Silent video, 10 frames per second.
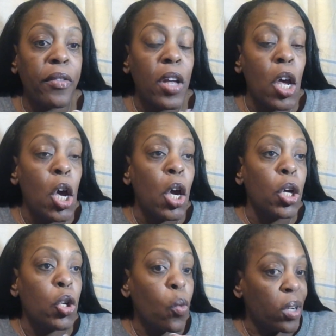you want to
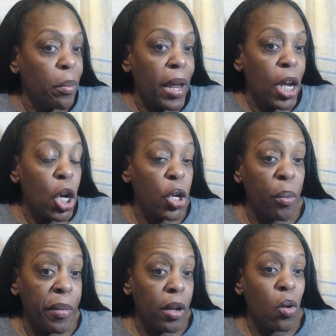make your meal
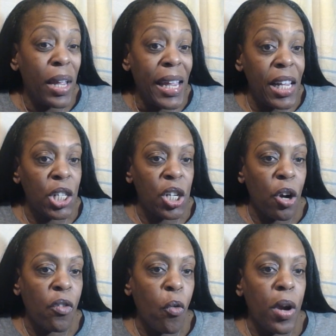easier for
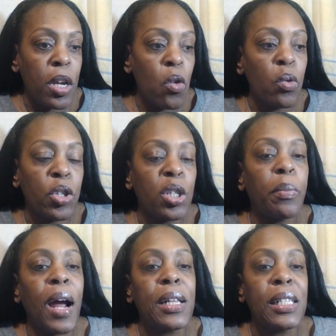you just buy the
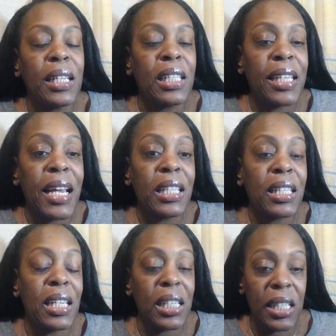success
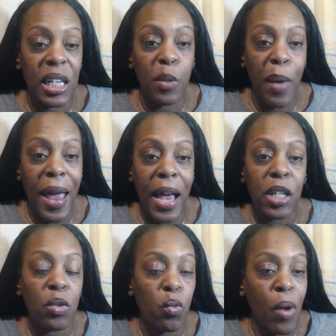six bags
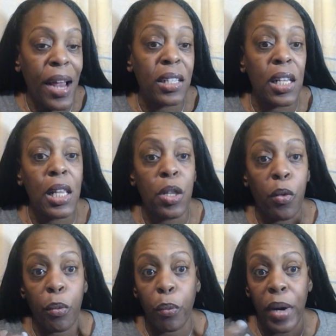rice in the red
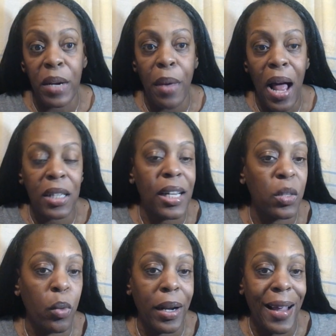box that's what
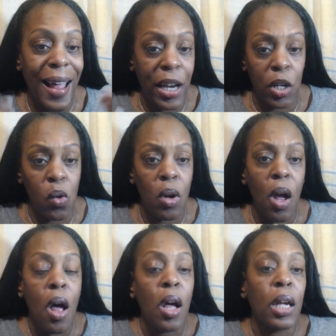i do
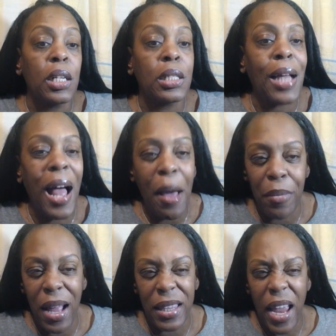because I'm not that
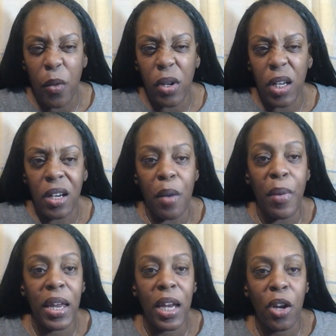really good at making
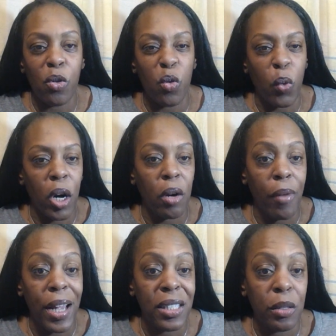regular rice.
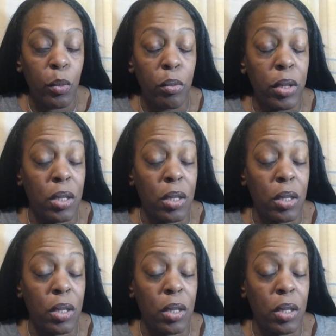So,